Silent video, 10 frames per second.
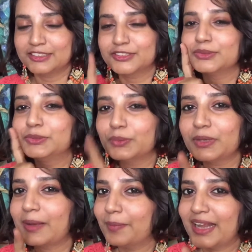So don't
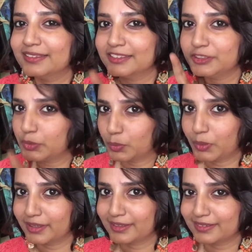abandon your
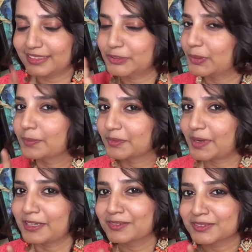work, that's what I'm
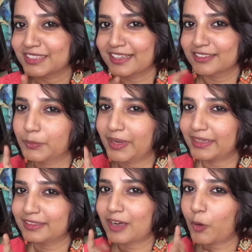trying to say, no
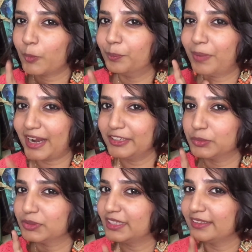matter how bad
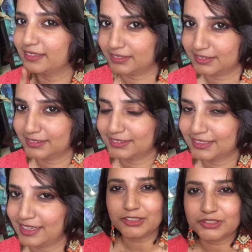you think it is.
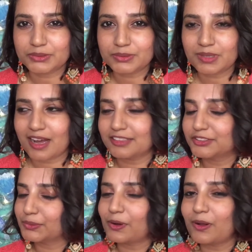So our
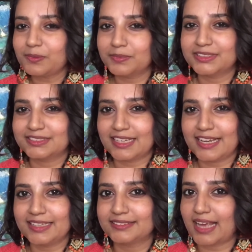so-called
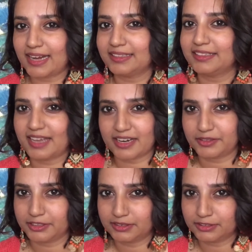mistakes add
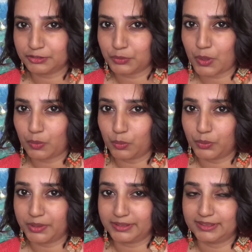character to our
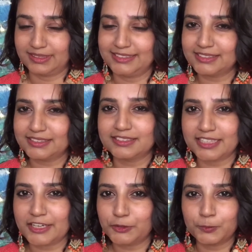work. Let's just
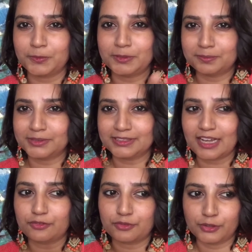say two people
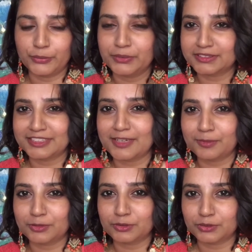are following the same
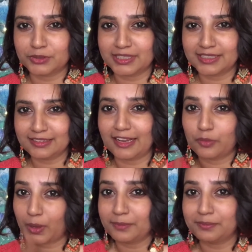tutorial
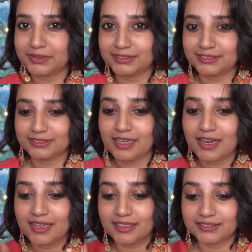and one person
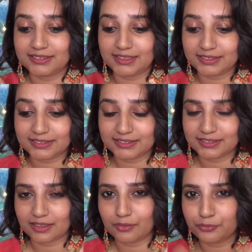just
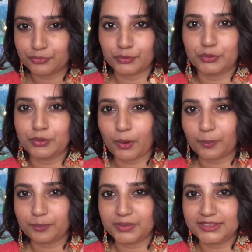
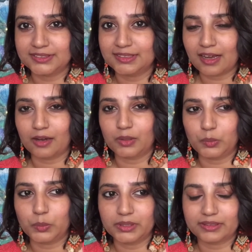photocopies the
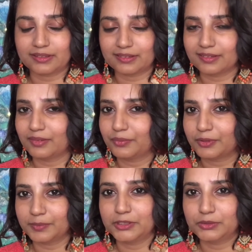artwork
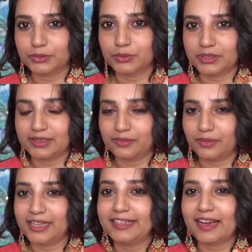from the tutorial,
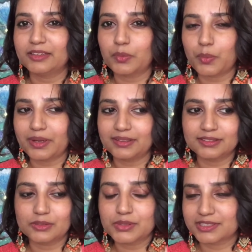while the other one,
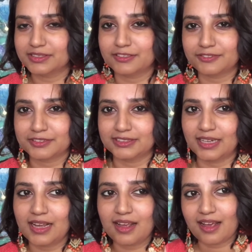it looks different.
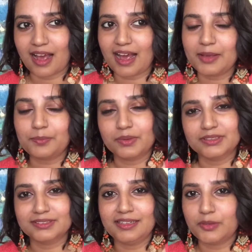I
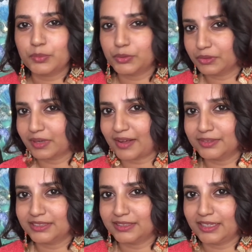personally would
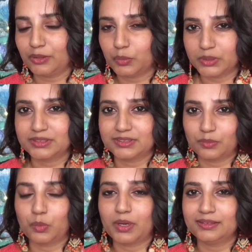gravitate towards the
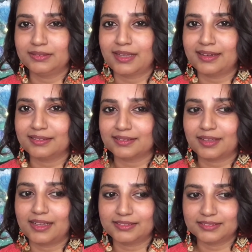one that
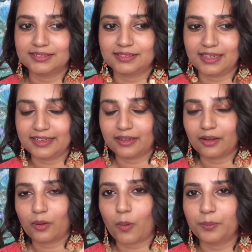hasn't like
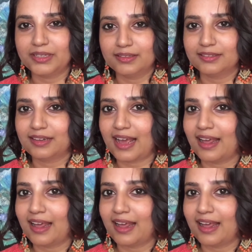copied it